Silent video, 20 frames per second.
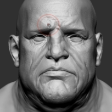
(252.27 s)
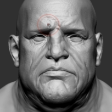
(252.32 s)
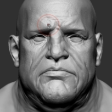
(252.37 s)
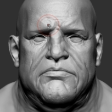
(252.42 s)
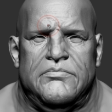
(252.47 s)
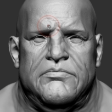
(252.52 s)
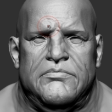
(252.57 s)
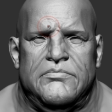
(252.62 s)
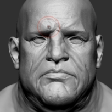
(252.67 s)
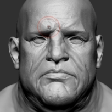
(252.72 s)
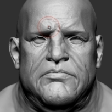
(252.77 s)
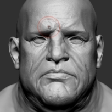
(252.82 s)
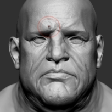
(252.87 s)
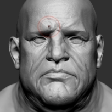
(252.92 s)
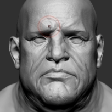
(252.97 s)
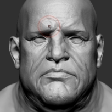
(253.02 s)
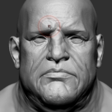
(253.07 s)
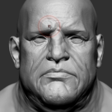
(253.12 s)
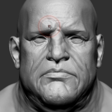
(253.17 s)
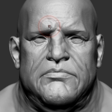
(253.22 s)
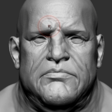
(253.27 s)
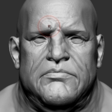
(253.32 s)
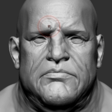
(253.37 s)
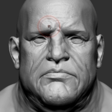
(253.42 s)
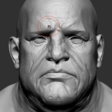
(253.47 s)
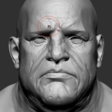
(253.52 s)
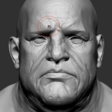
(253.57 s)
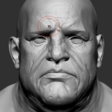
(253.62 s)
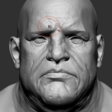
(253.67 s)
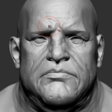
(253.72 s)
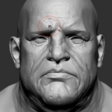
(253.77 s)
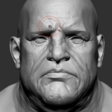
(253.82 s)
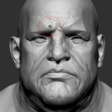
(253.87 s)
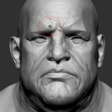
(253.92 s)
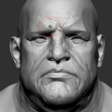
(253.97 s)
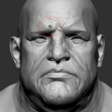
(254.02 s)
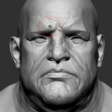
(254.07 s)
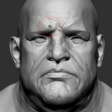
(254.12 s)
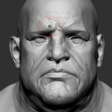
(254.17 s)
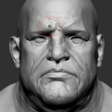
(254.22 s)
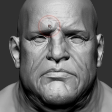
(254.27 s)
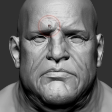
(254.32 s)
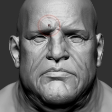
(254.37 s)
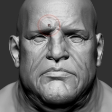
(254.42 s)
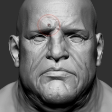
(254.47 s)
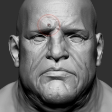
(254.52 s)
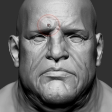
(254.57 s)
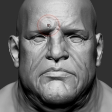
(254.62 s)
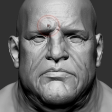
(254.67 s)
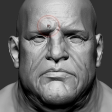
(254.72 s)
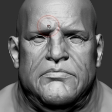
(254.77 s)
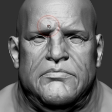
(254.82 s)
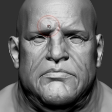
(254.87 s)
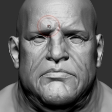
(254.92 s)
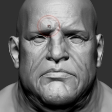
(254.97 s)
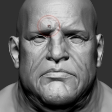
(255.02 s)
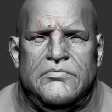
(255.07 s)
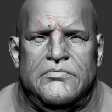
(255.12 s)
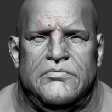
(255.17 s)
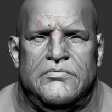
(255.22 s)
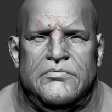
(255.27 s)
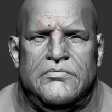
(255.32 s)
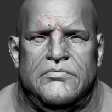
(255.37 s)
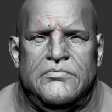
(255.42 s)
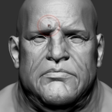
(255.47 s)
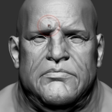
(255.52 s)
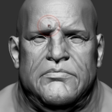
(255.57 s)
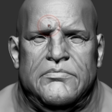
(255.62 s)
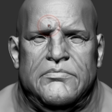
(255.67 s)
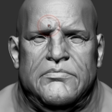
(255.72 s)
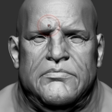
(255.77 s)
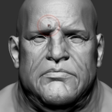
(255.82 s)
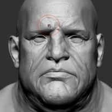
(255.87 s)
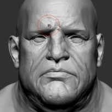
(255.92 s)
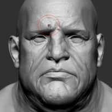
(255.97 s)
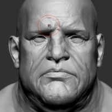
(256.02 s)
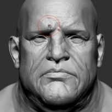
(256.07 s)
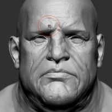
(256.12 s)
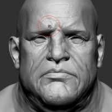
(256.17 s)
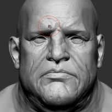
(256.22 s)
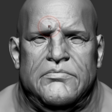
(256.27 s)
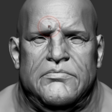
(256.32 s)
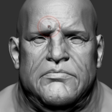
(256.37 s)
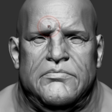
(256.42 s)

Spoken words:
Nothing is said.